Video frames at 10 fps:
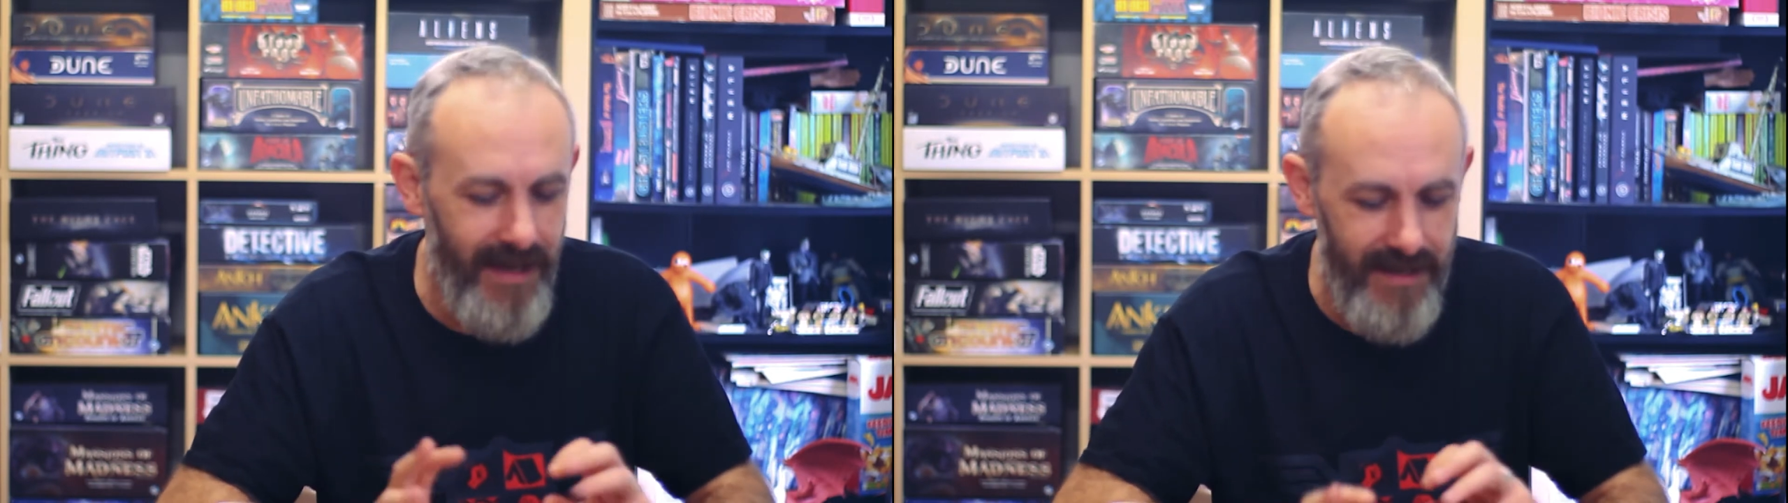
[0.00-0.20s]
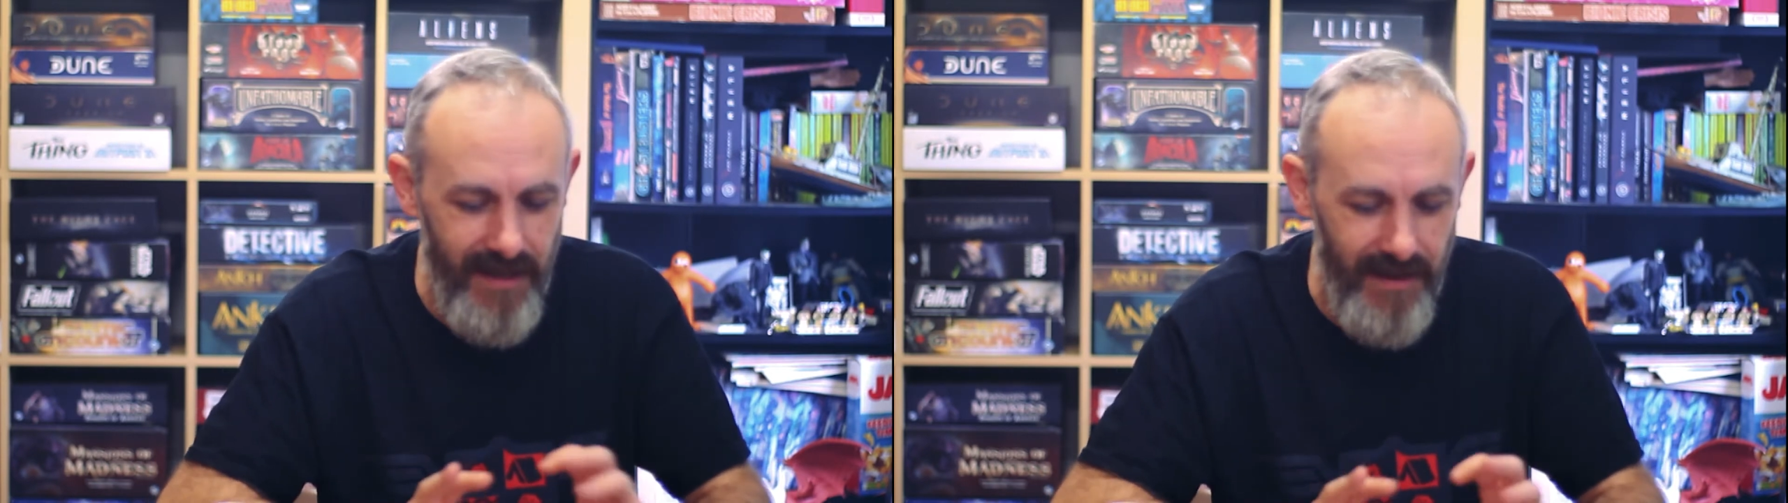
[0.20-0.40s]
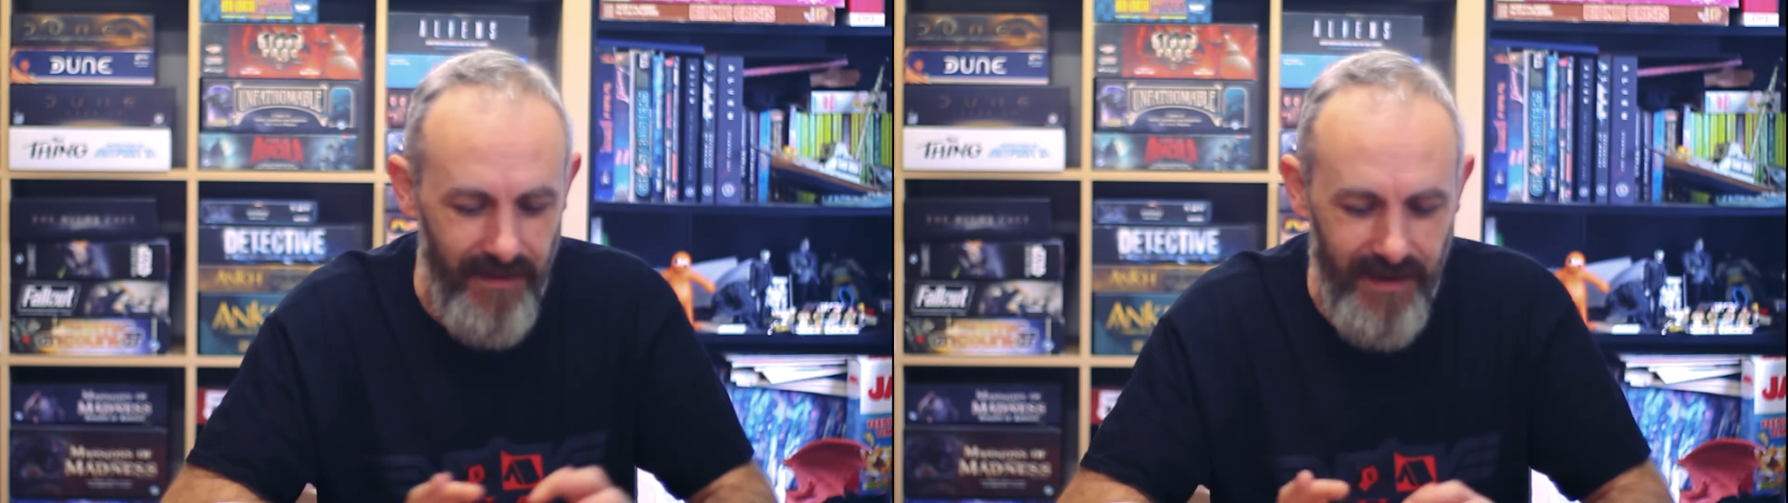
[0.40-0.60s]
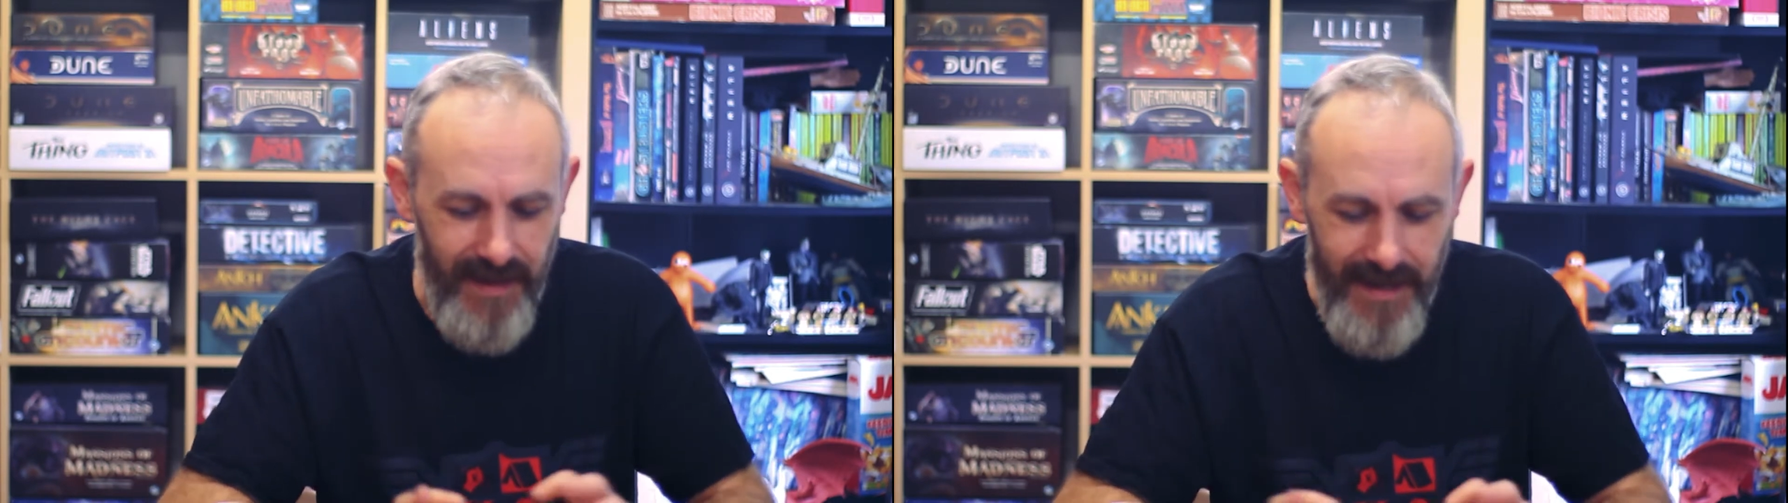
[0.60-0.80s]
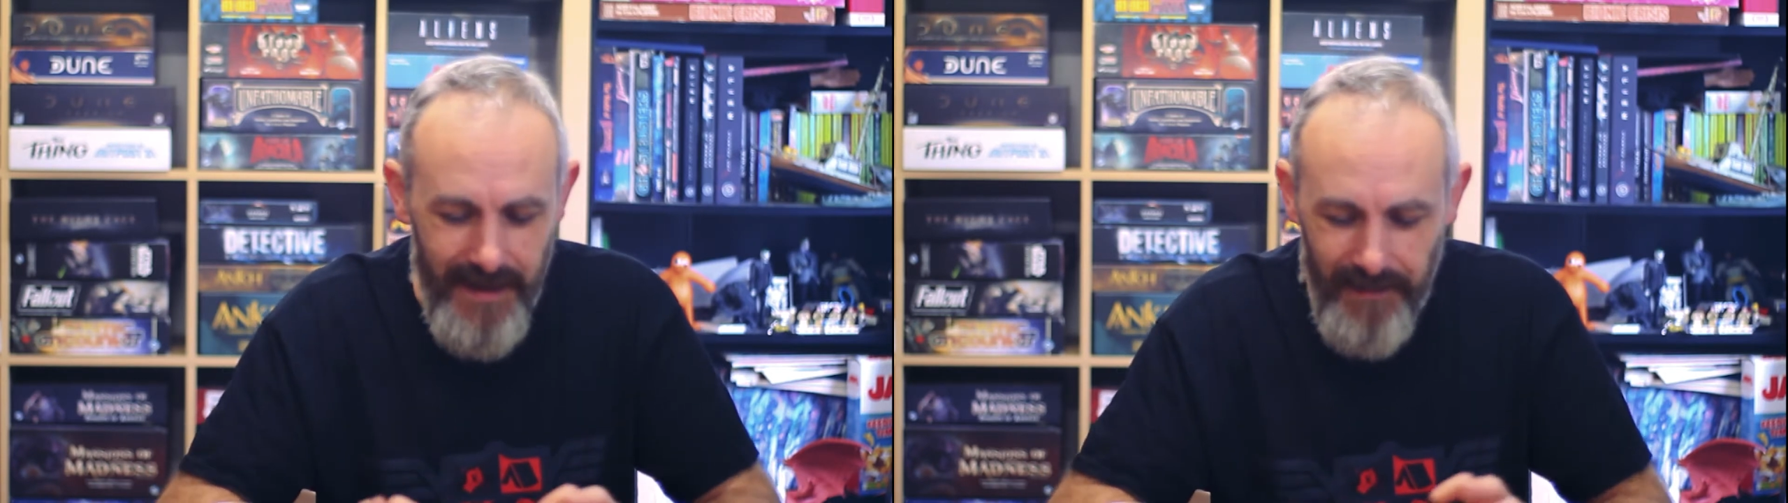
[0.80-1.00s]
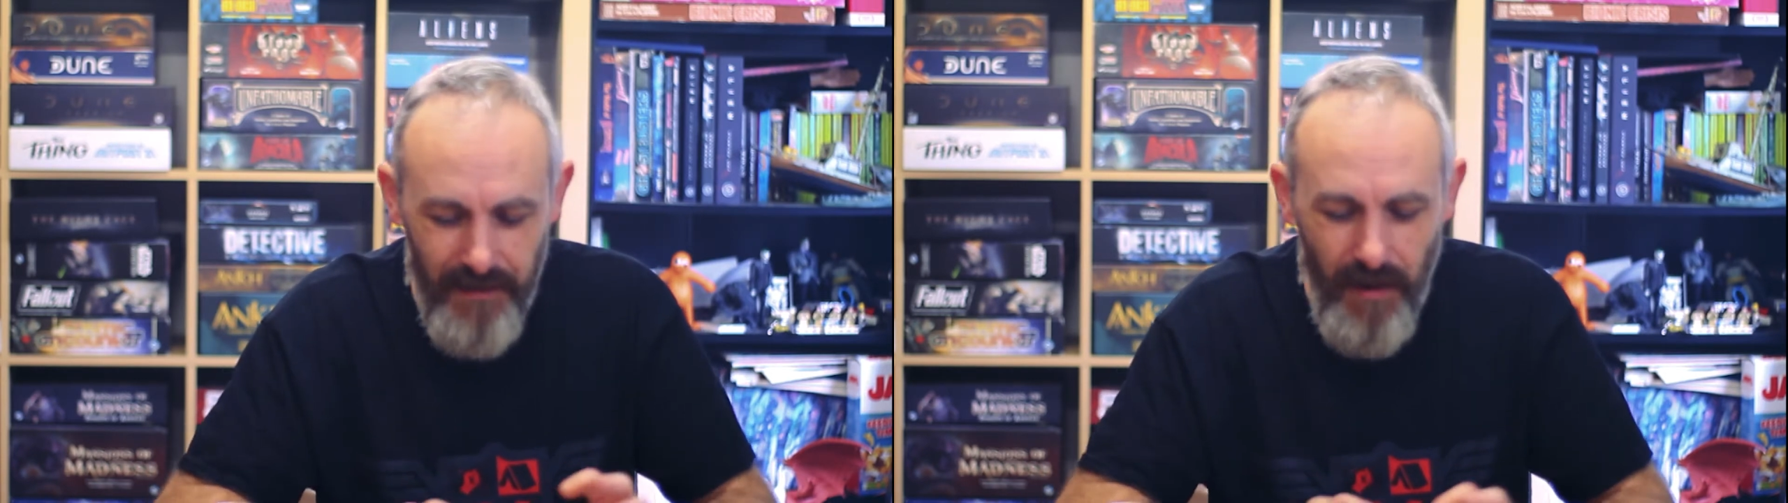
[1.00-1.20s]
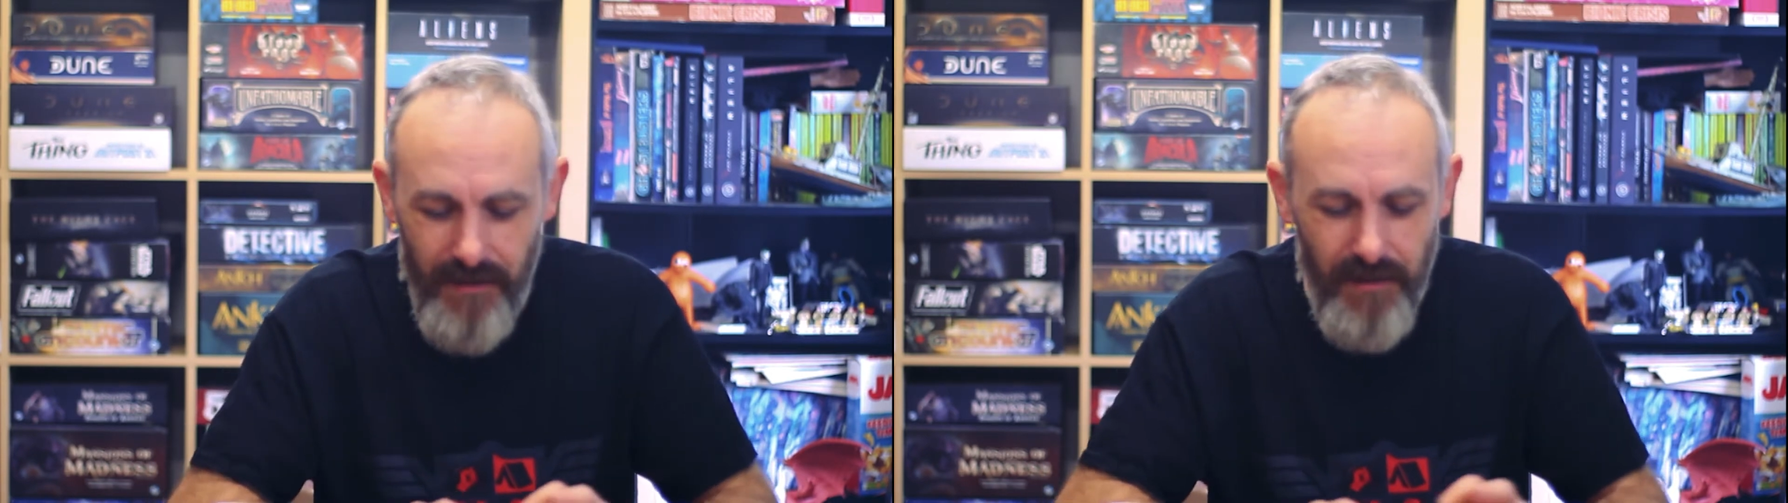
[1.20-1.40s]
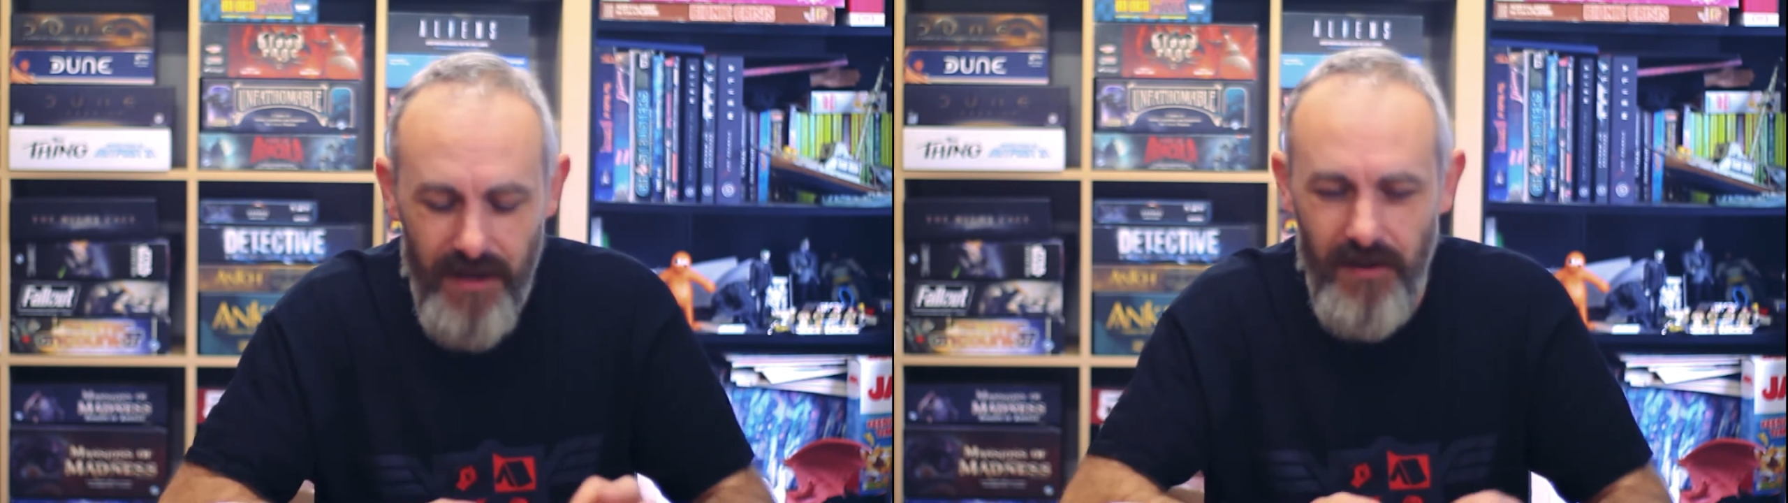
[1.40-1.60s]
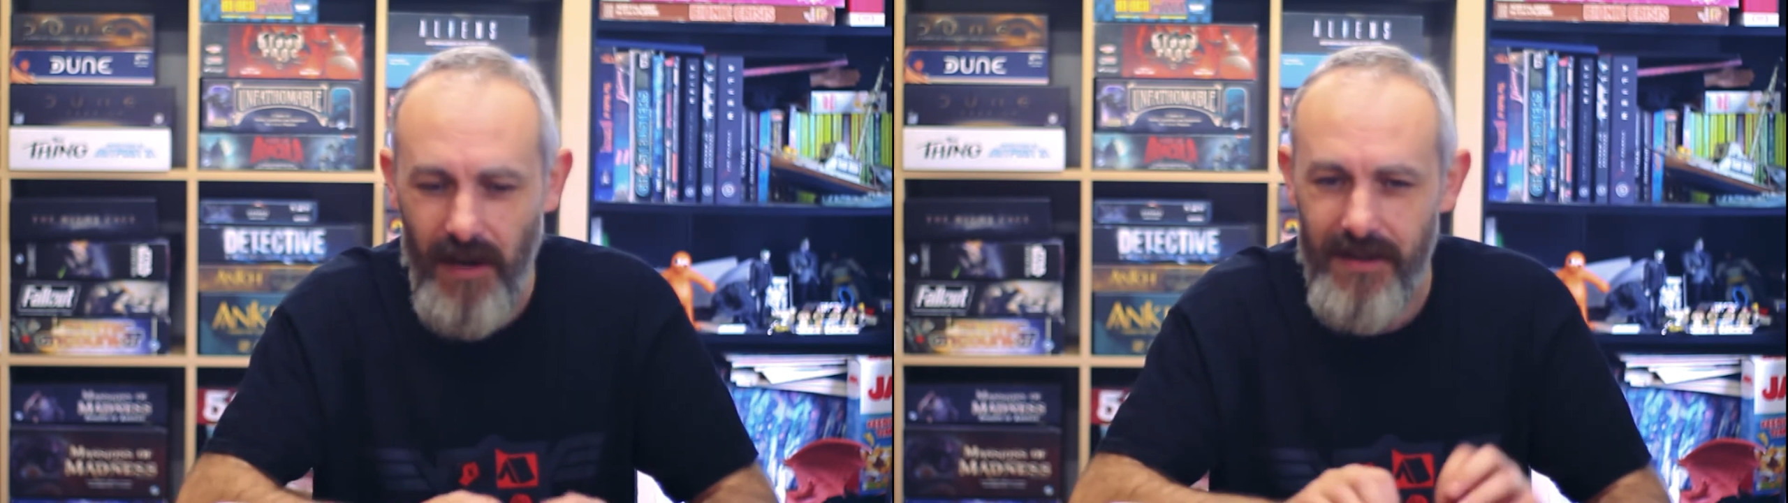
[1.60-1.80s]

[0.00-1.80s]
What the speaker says: It's kind of where do you go?